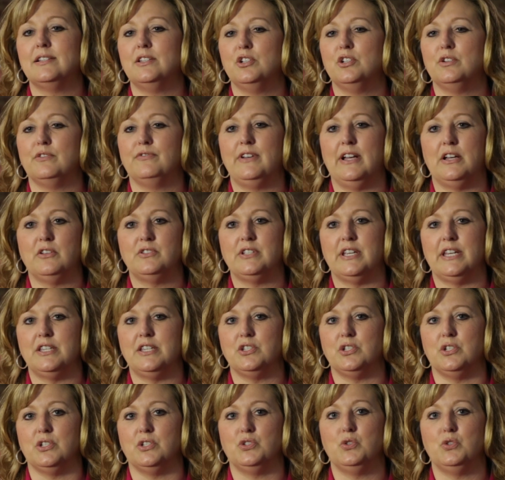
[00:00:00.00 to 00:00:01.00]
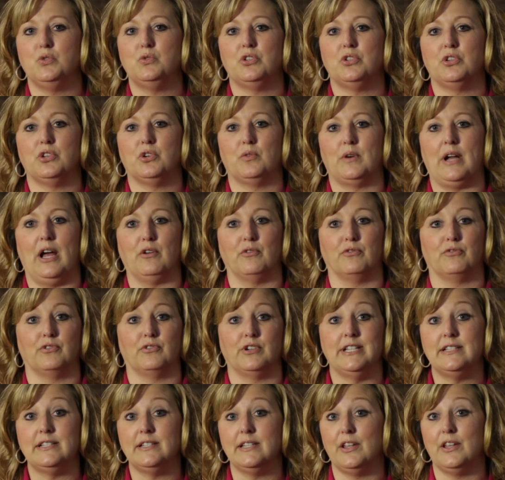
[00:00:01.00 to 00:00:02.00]
in your foundation due to the ground
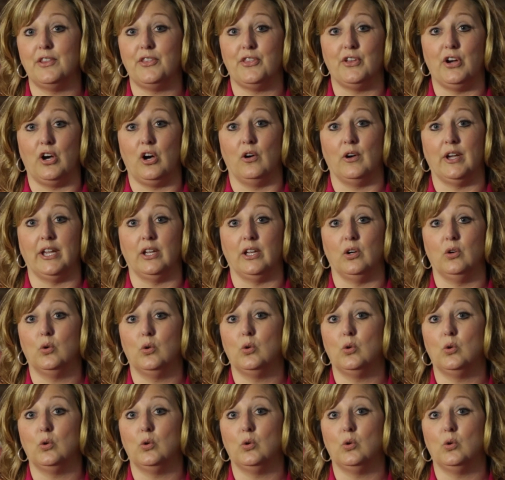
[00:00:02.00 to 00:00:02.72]
freezing and thawing